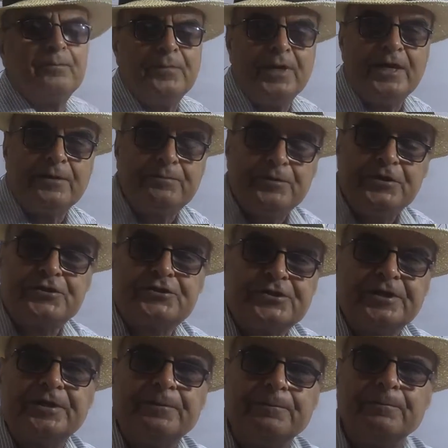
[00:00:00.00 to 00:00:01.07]
may be
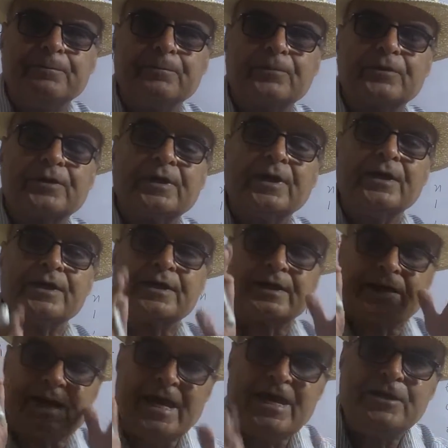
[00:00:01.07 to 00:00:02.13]
same,
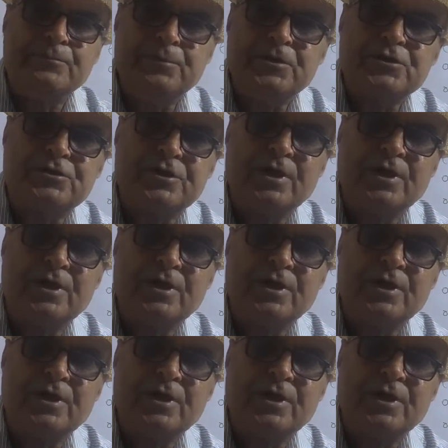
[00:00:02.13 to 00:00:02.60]
can be